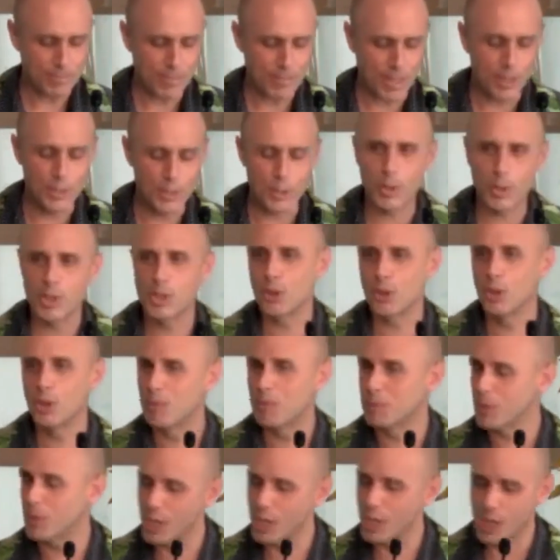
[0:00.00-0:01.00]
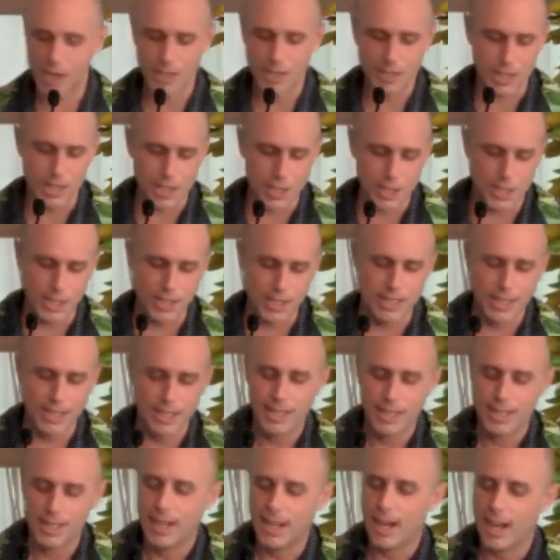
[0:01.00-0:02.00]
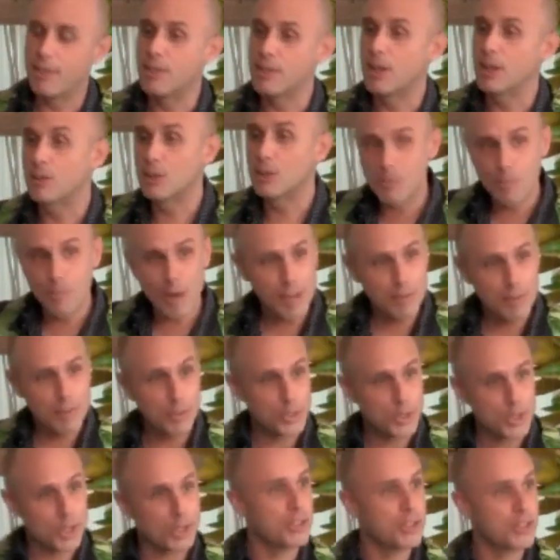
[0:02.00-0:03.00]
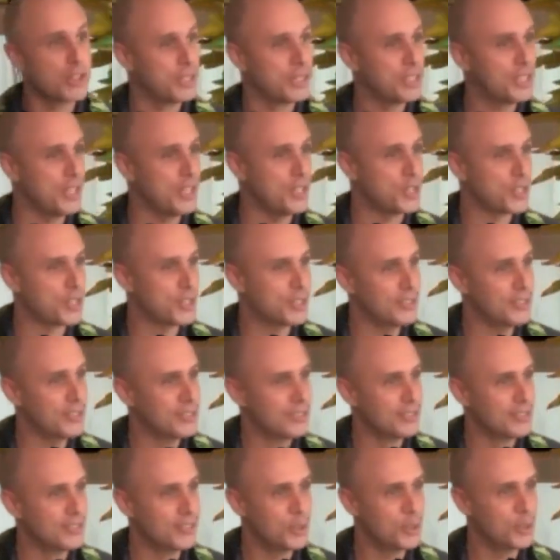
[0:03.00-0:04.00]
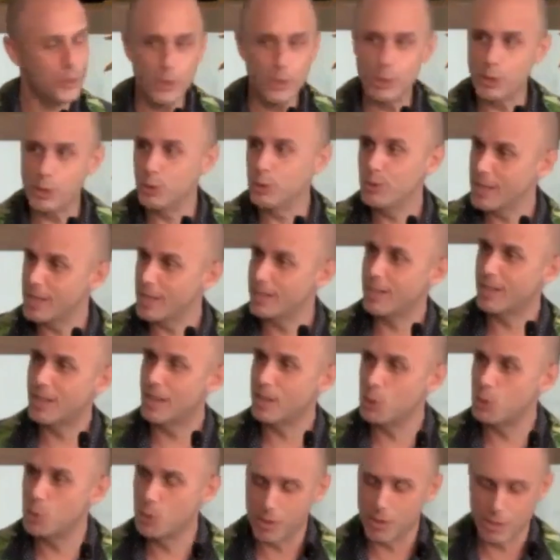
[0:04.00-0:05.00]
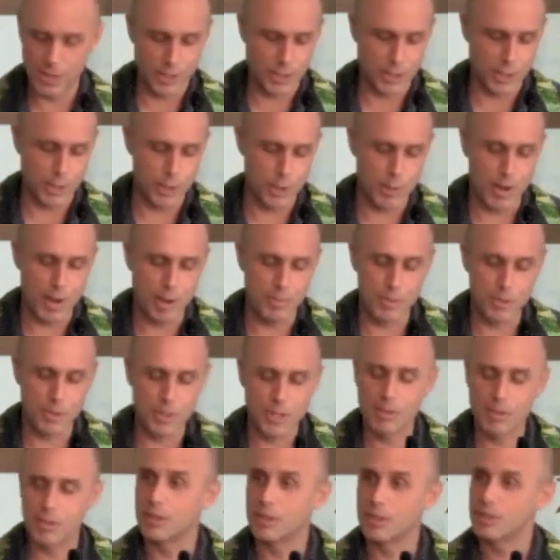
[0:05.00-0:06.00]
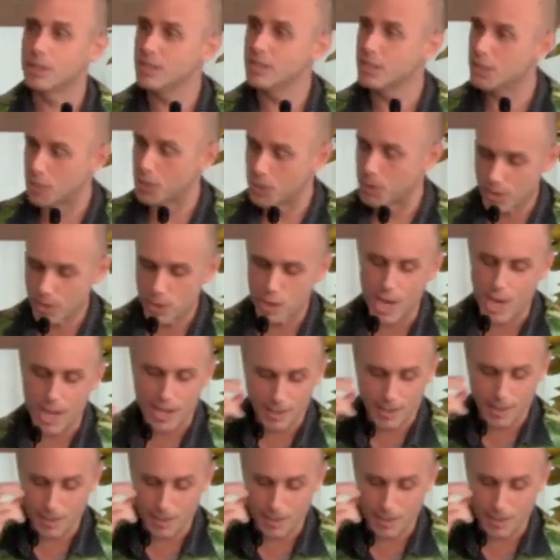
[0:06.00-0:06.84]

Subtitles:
So I showed up to the audition, and there was my music theory teacher who knew that I knew a thing or two about music theory, so check.